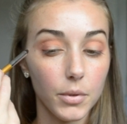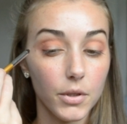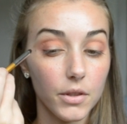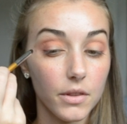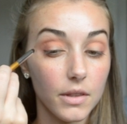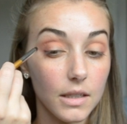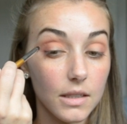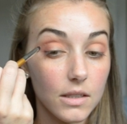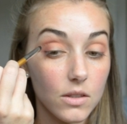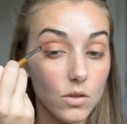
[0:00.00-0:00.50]
put
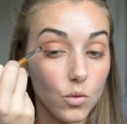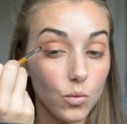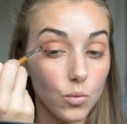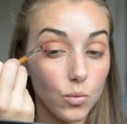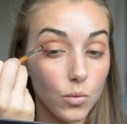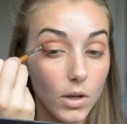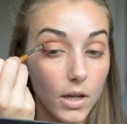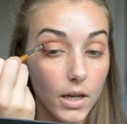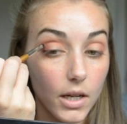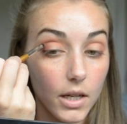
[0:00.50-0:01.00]
this
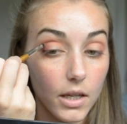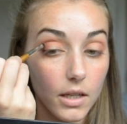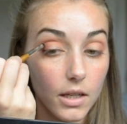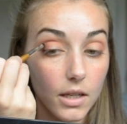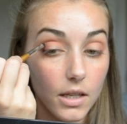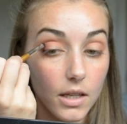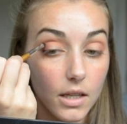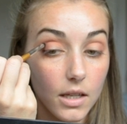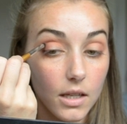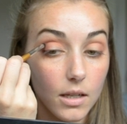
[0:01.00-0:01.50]
right
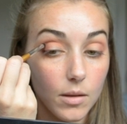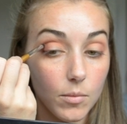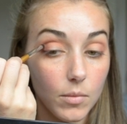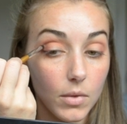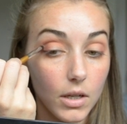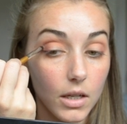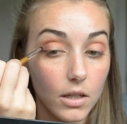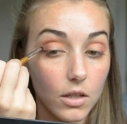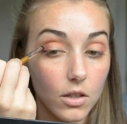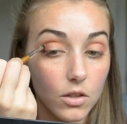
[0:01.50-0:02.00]
in
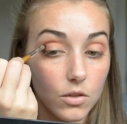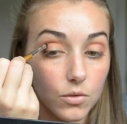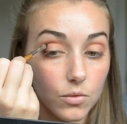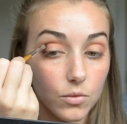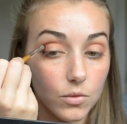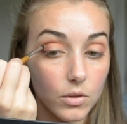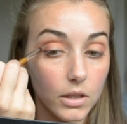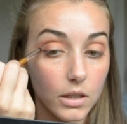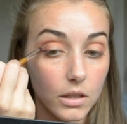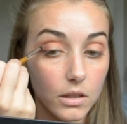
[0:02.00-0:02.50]
my
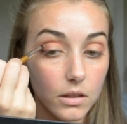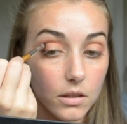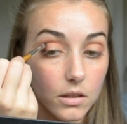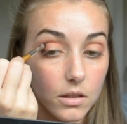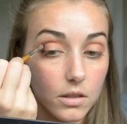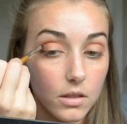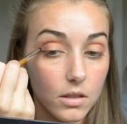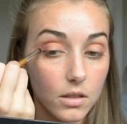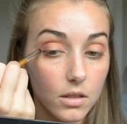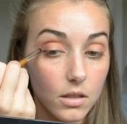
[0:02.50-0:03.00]

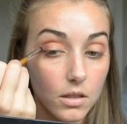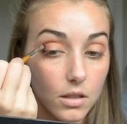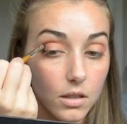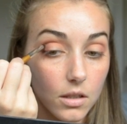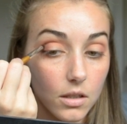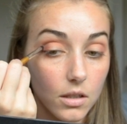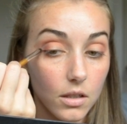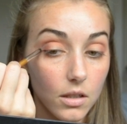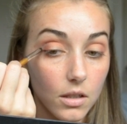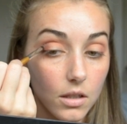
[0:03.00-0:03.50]
crease,
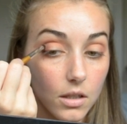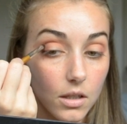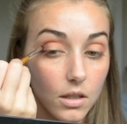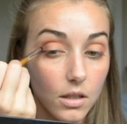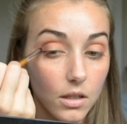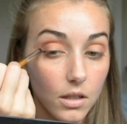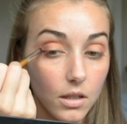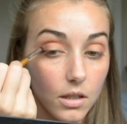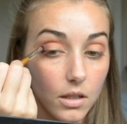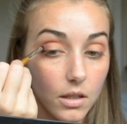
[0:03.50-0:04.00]

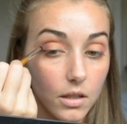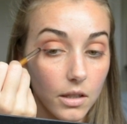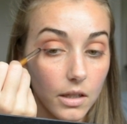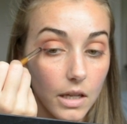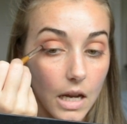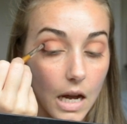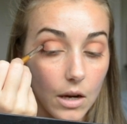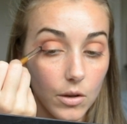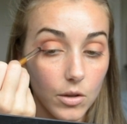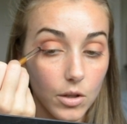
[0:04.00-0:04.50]
in
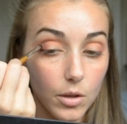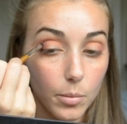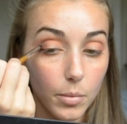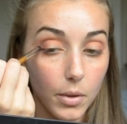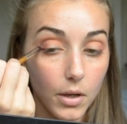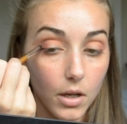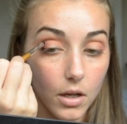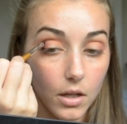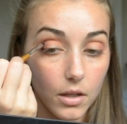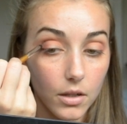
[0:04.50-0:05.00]
the outer
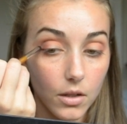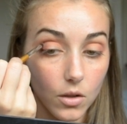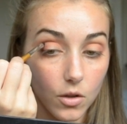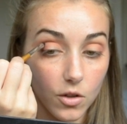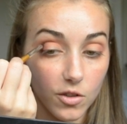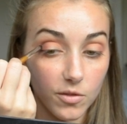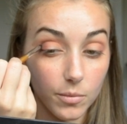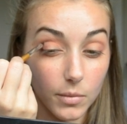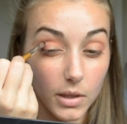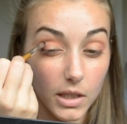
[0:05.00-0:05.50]
part
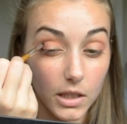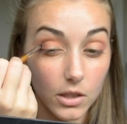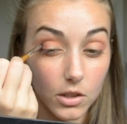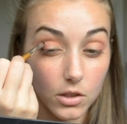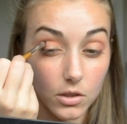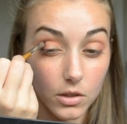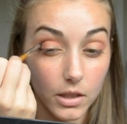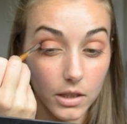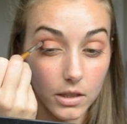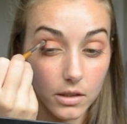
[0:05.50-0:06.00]
of my
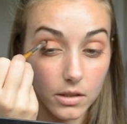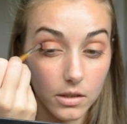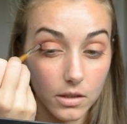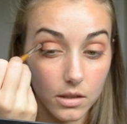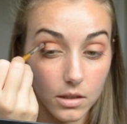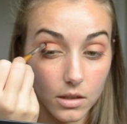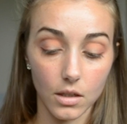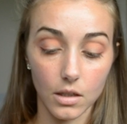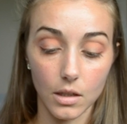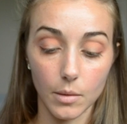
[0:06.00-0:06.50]

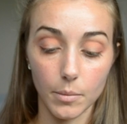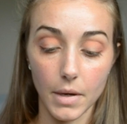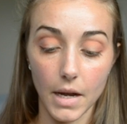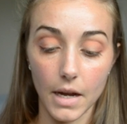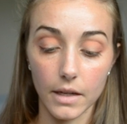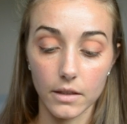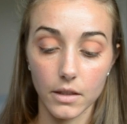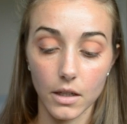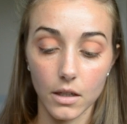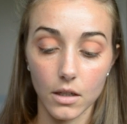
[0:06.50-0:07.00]
crease. I'm gonna
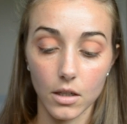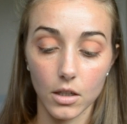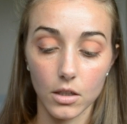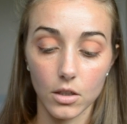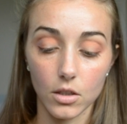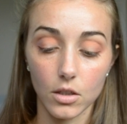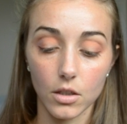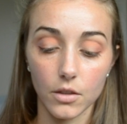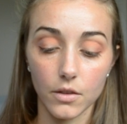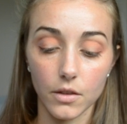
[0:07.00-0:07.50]
pack that
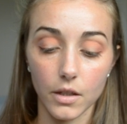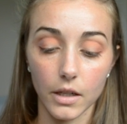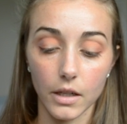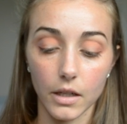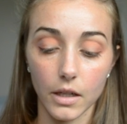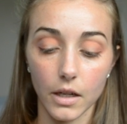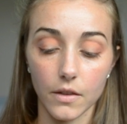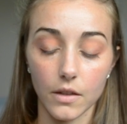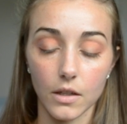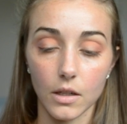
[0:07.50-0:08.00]
color on
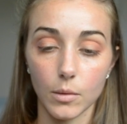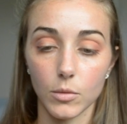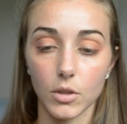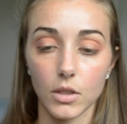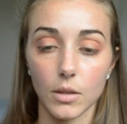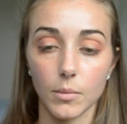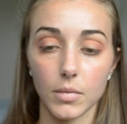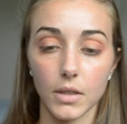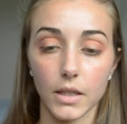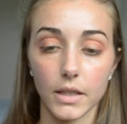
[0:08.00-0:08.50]
there, and then I'm
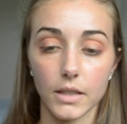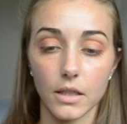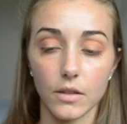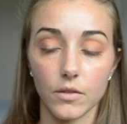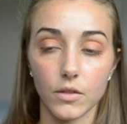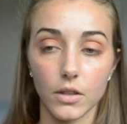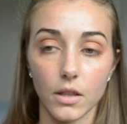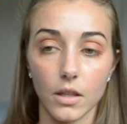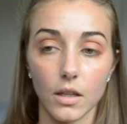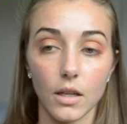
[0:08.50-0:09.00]
gonna blend
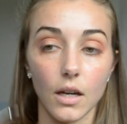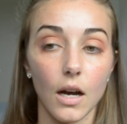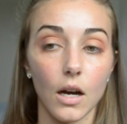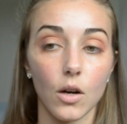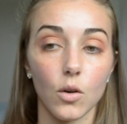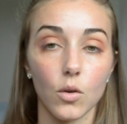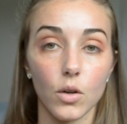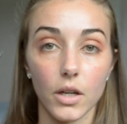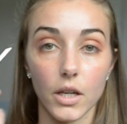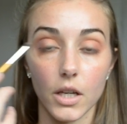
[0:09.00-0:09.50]
everything
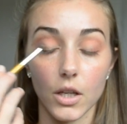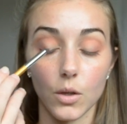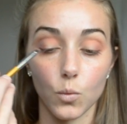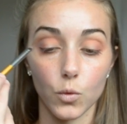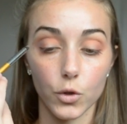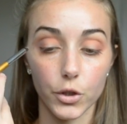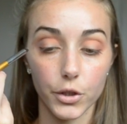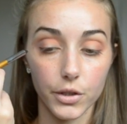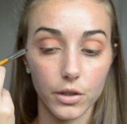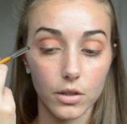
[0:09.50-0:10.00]
out
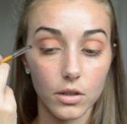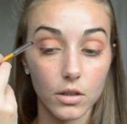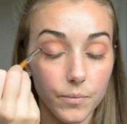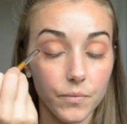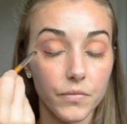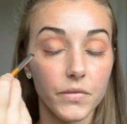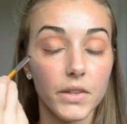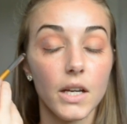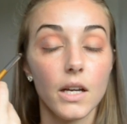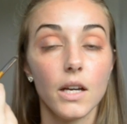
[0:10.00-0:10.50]
inward.
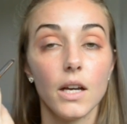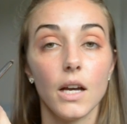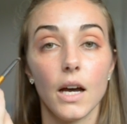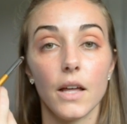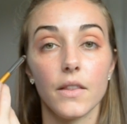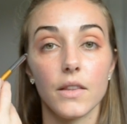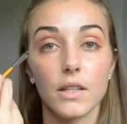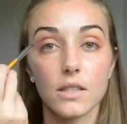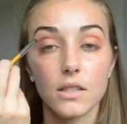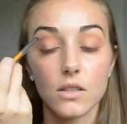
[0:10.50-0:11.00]

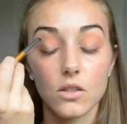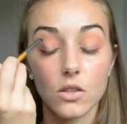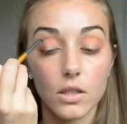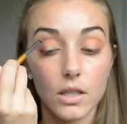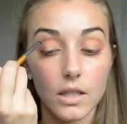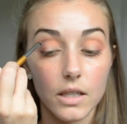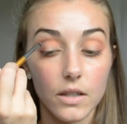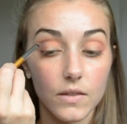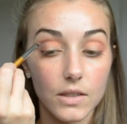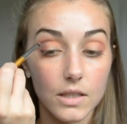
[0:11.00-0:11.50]
And this is
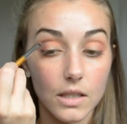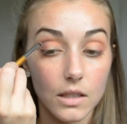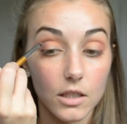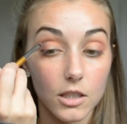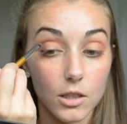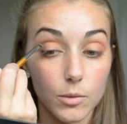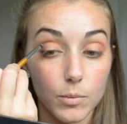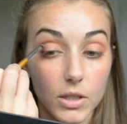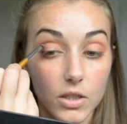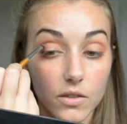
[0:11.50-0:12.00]
gonna give us a
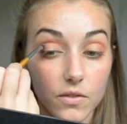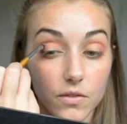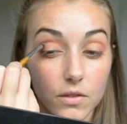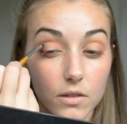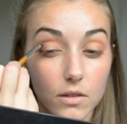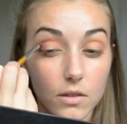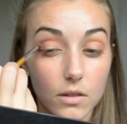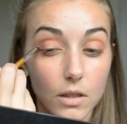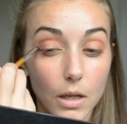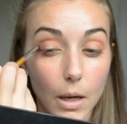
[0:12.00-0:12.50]
little bit
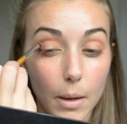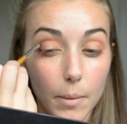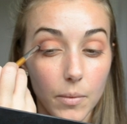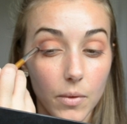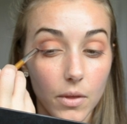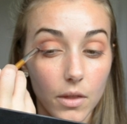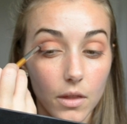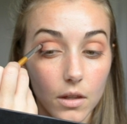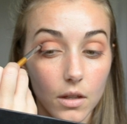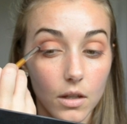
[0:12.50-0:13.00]
of
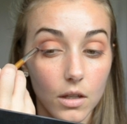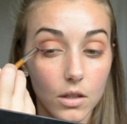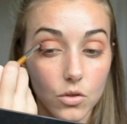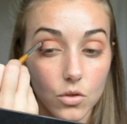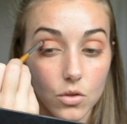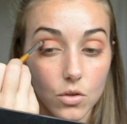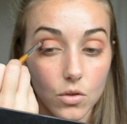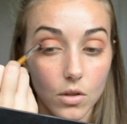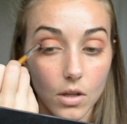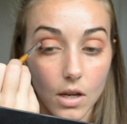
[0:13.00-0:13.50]
depth
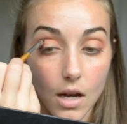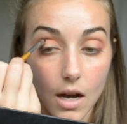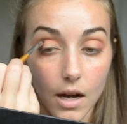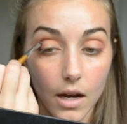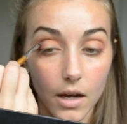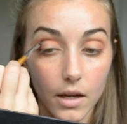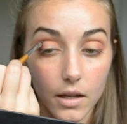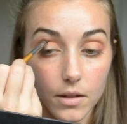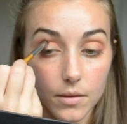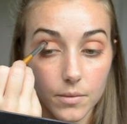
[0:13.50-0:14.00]
into the
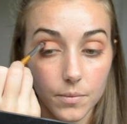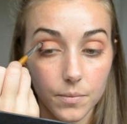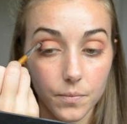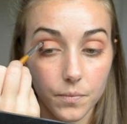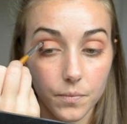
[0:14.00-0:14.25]
eye,